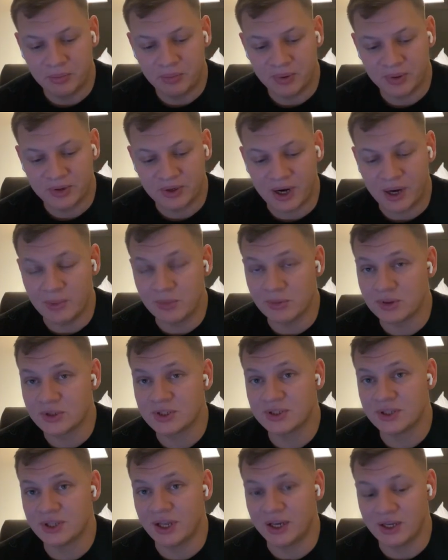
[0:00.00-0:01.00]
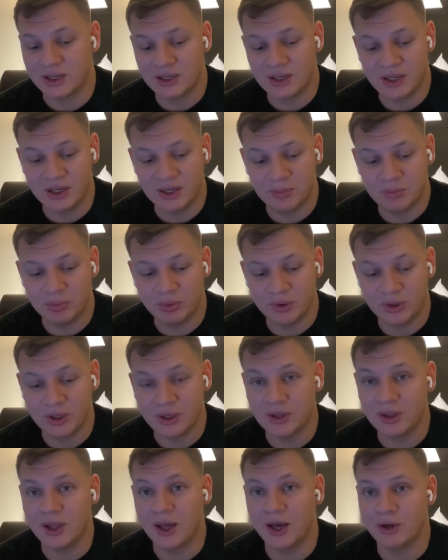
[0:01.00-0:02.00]
But Raymond's like he put
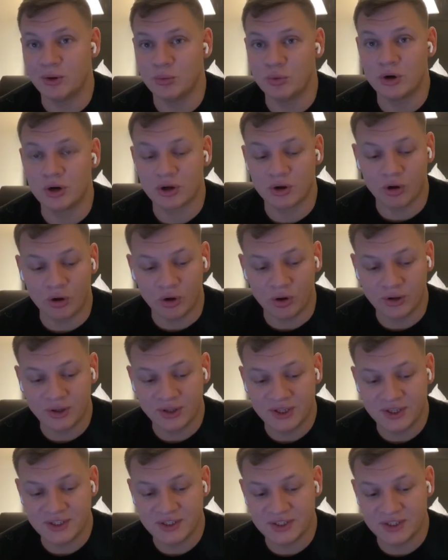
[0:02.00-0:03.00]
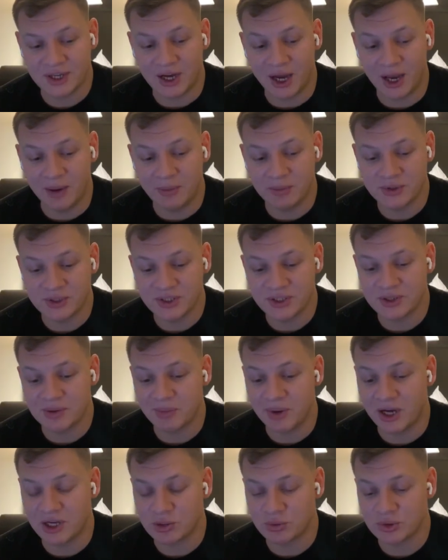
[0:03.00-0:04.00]
in a lot of work all this time since the
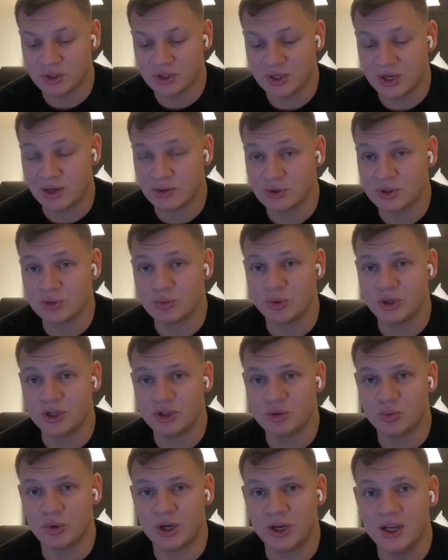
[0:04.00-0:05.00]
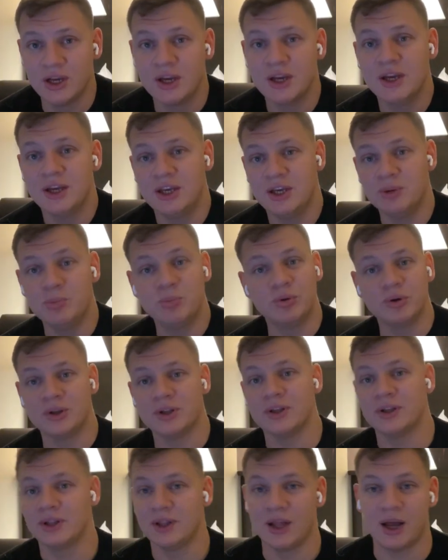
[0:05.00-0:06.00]
match was announced 2020. He put
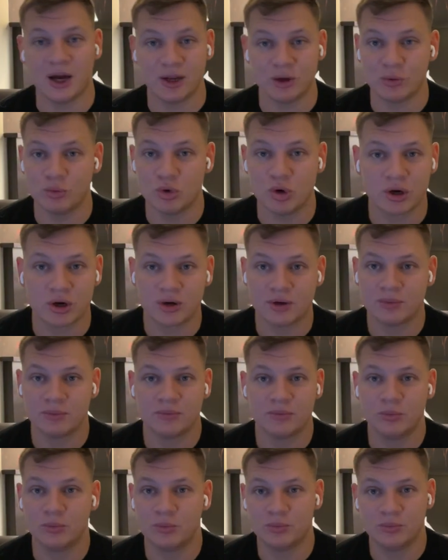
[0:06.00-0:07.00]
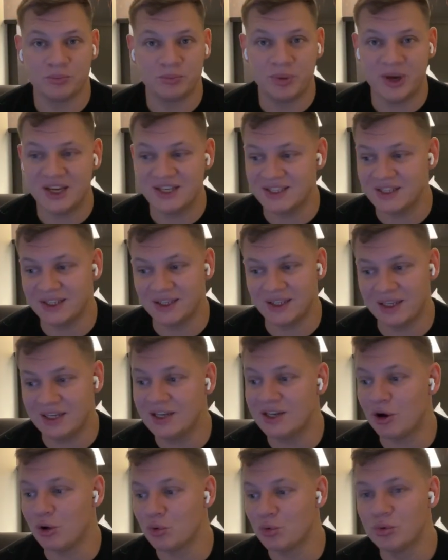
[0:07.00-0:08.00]
in a lot of work. Basically
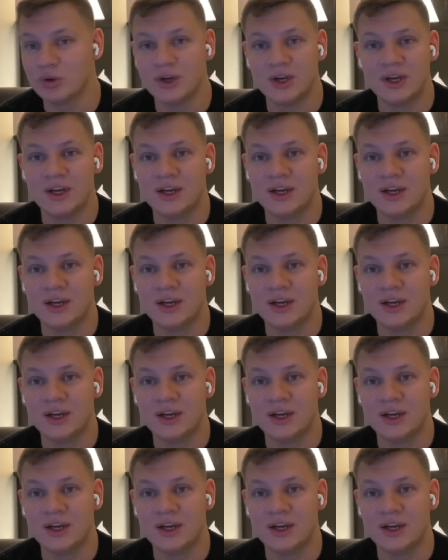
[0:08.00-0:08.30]
no